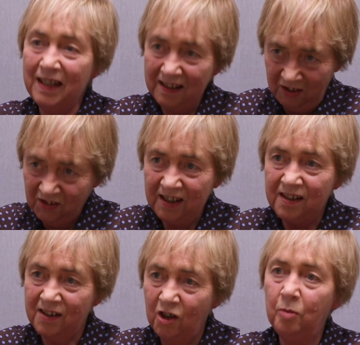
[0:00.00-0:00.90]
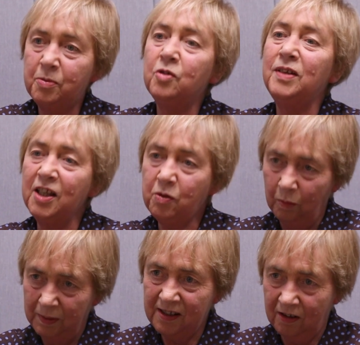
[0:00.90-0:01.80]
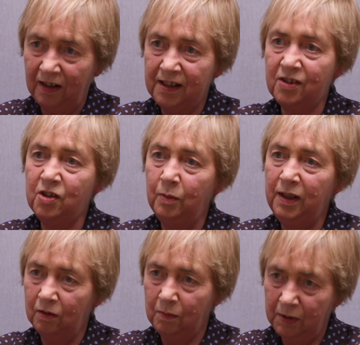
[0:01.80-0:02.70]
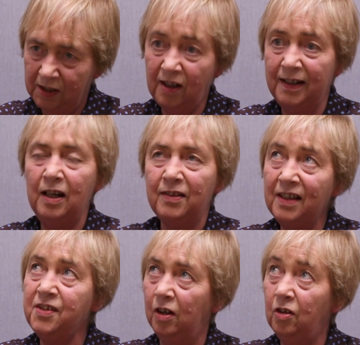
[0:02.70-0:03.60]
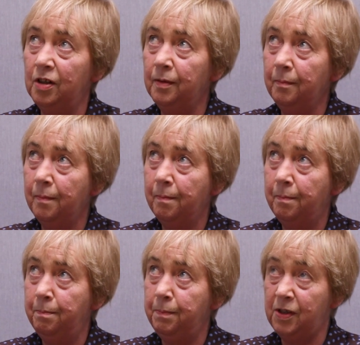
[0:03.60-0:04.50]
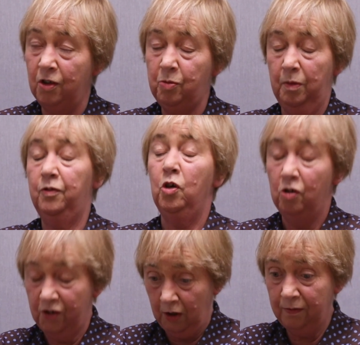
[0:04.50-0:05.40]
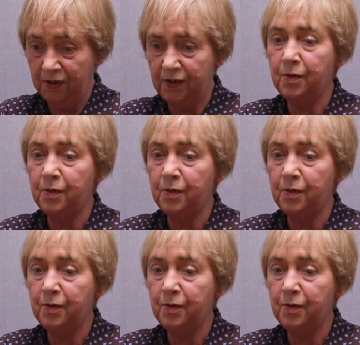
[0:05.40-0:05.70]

That's our citizen hub. So that's what we decided. So we decided, now that's not going to be suitable for all services.